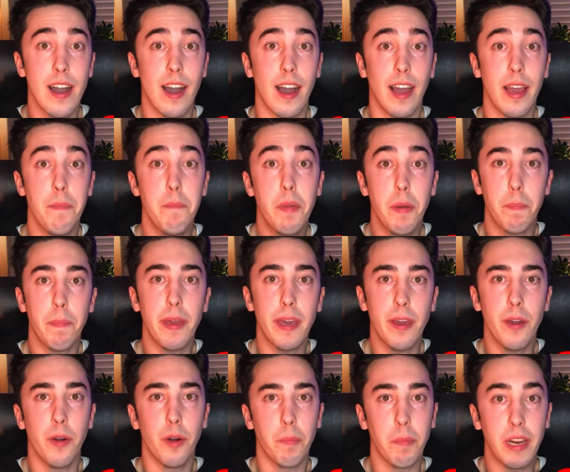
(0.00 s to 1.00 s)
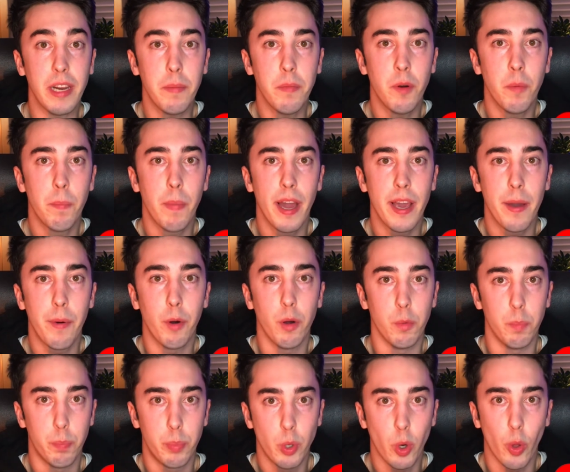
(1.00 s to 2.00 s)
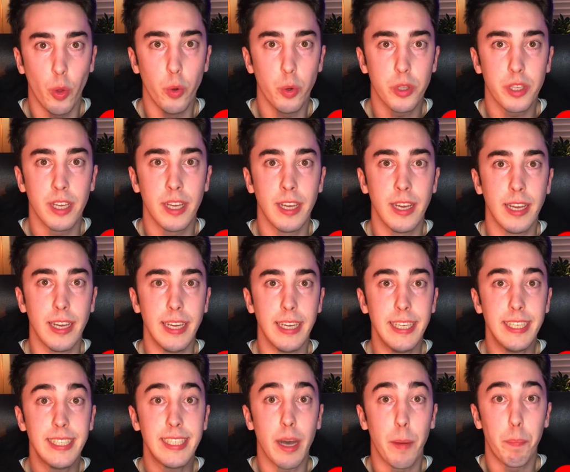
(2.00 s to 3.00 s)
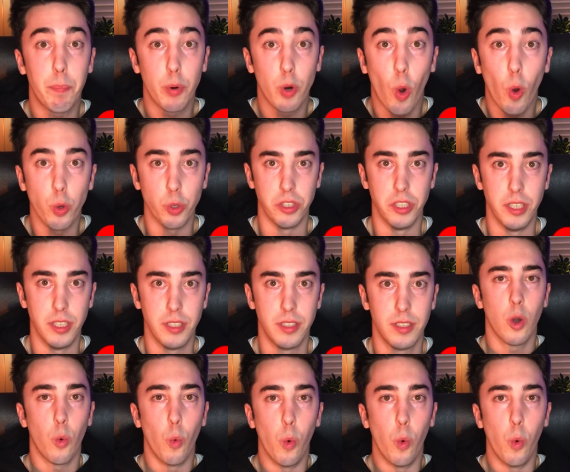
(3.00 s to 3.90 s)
an MVP or minimum viable product is a process.